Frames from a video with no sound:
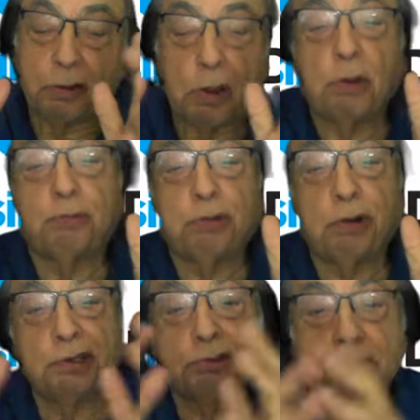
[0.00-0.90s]
cold
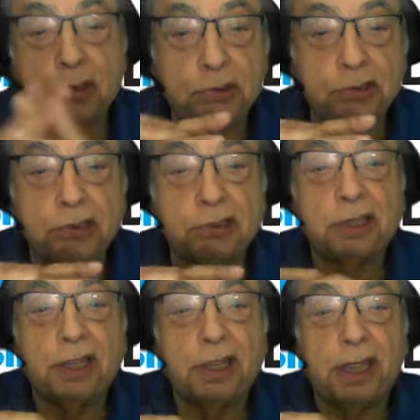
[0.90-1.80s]
pressed juices,
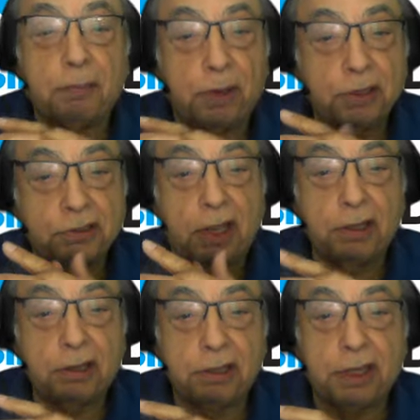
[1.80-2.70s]
and amongst
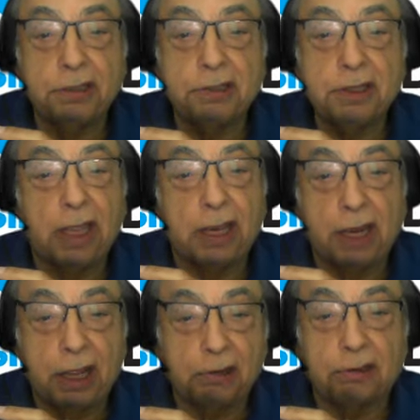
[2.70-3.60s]
other things, and
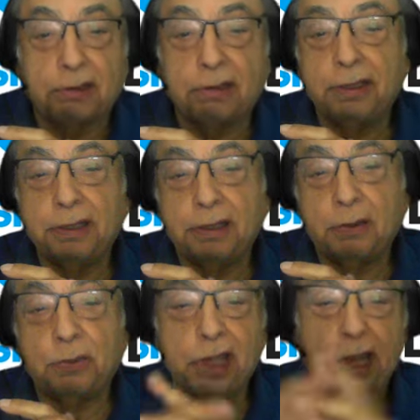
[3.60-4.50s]
health,
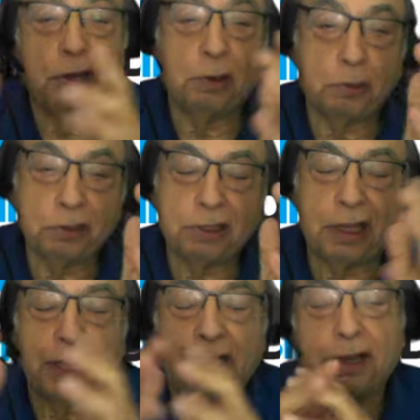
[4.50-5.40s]
which I know is
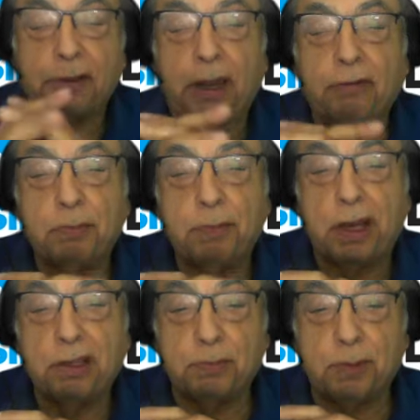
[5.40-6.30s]
on
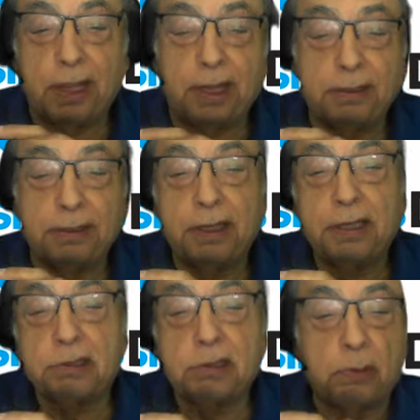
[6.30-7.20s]
everybody's mind.
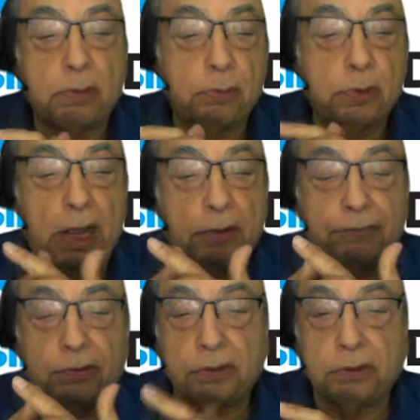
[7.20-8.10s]
So,
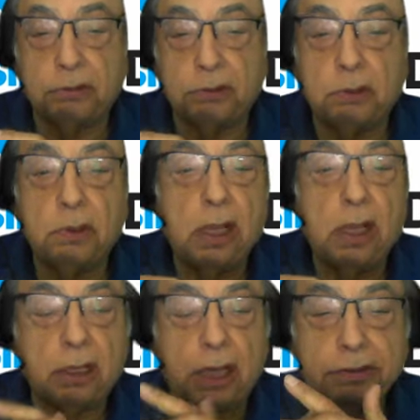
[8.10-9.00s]
without further ado,
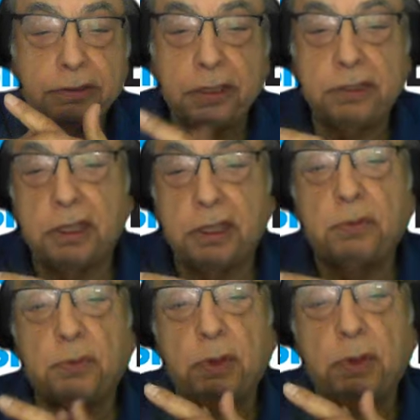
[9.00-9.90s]
Leslie
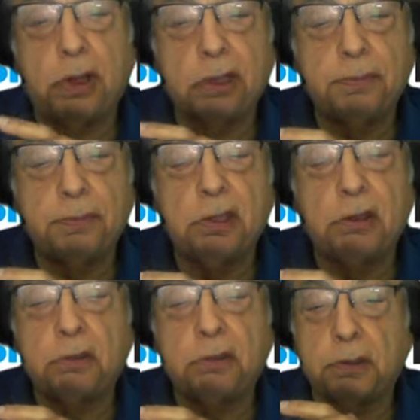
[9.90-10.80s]
Zinn, we welcome
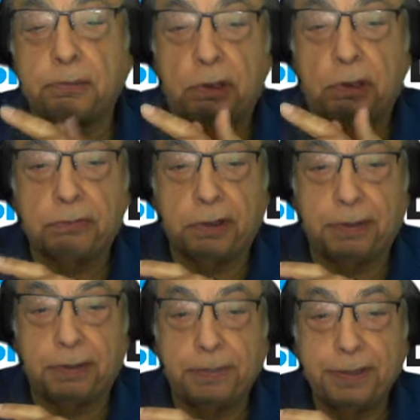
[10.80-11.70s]
you to the
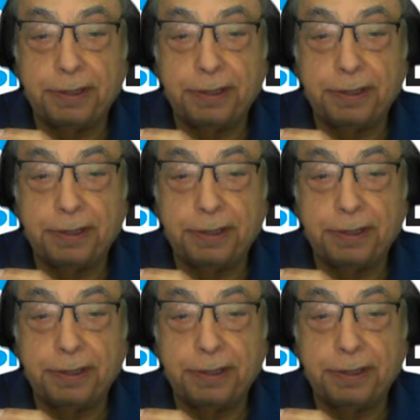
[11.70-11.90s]
program.